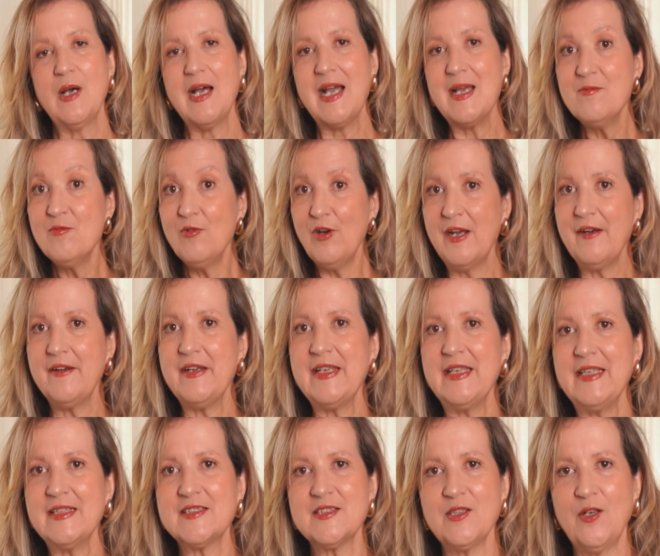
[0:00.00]
I'm wearing
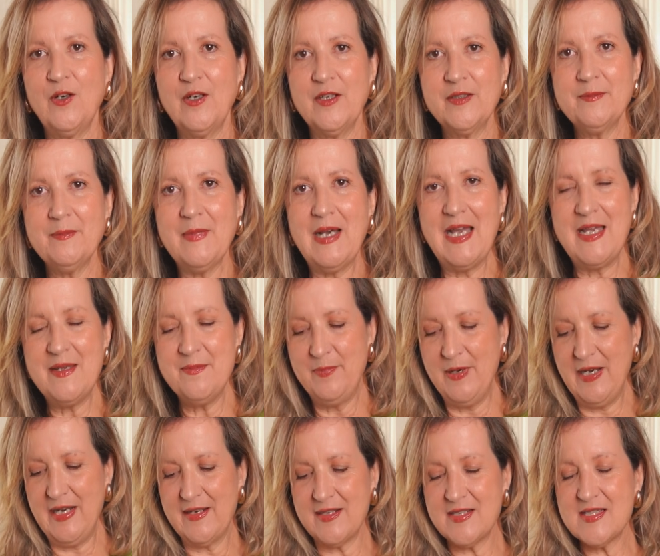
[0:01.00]
it on my
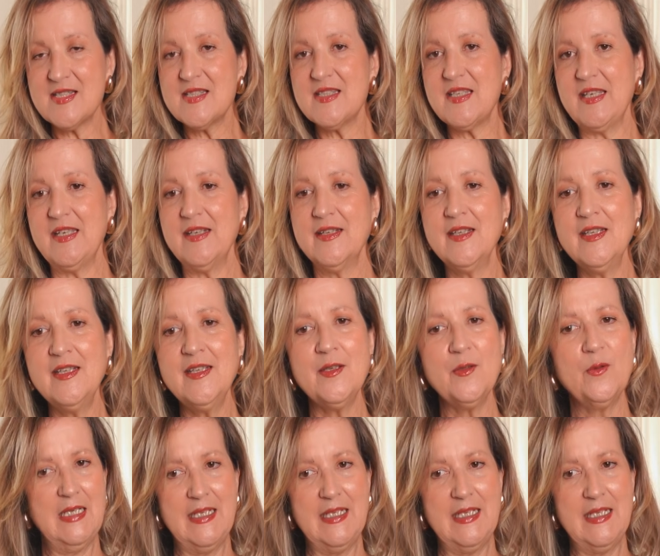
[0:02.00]
bare skin